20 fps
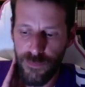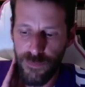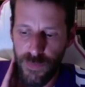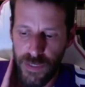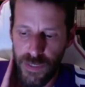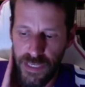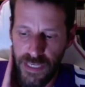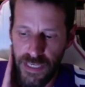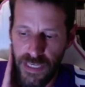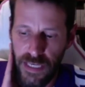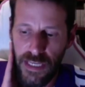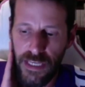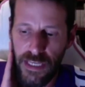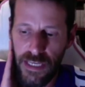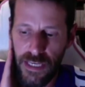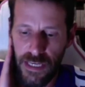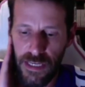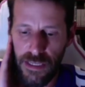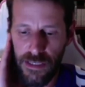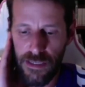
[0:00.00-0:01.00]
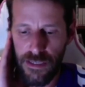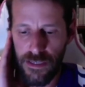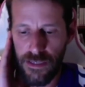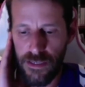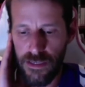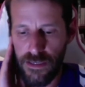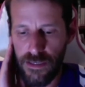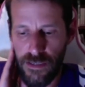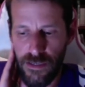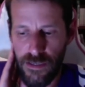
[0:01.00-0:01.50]
been getting
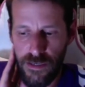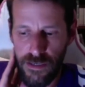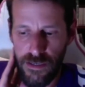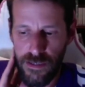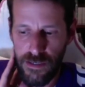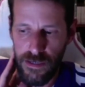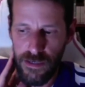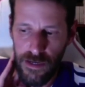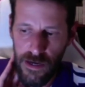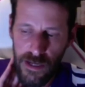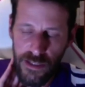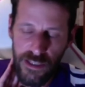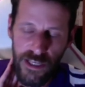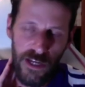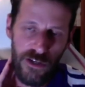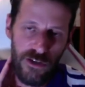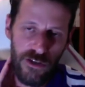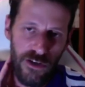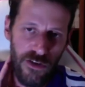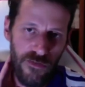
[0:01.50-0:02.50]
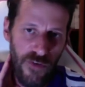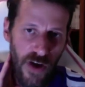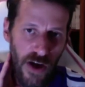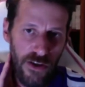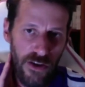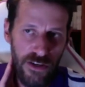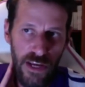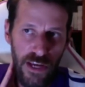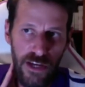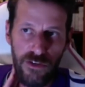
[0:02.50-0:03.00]
attention and
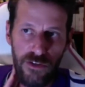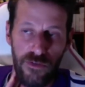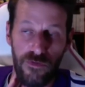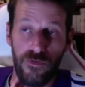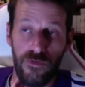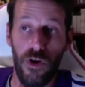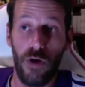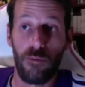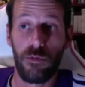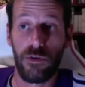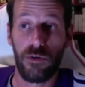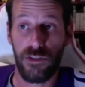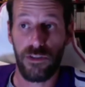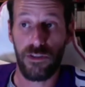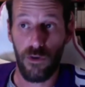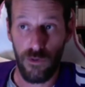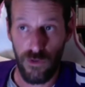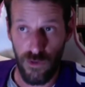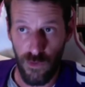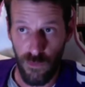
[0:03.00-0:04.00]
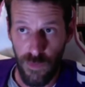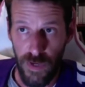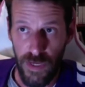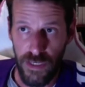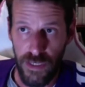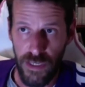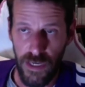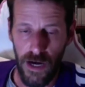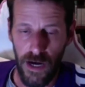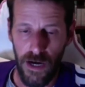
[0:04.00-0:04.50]
validation from her social
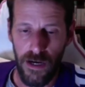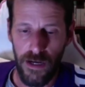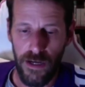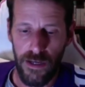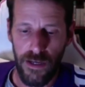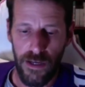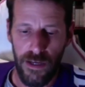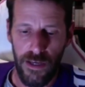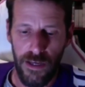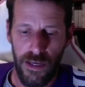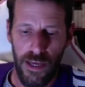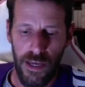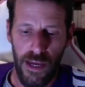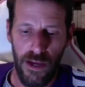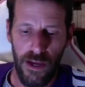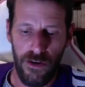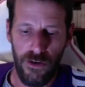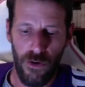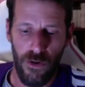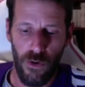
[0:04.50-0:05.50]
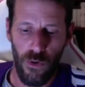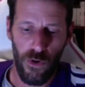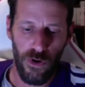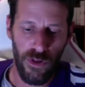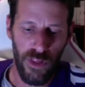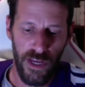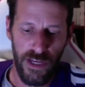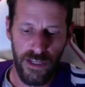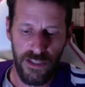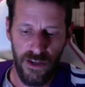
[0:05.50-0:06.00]
media and or
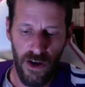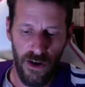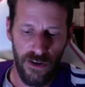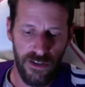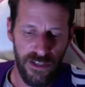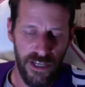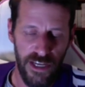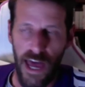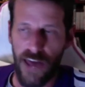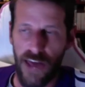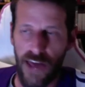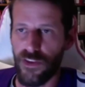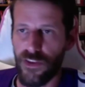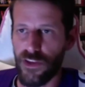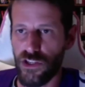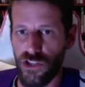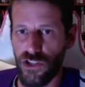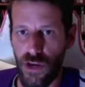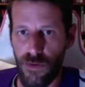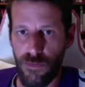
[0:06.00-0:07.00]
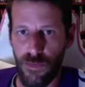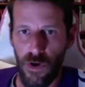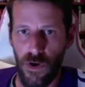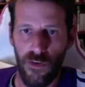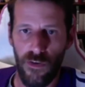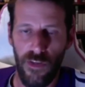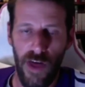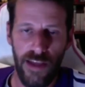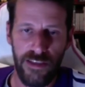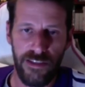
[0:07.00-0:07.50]
like Zara said at the gym and
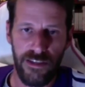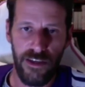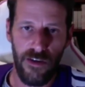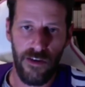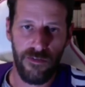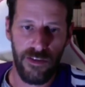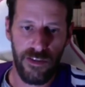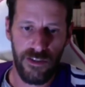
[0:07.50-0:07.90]
all that stuff.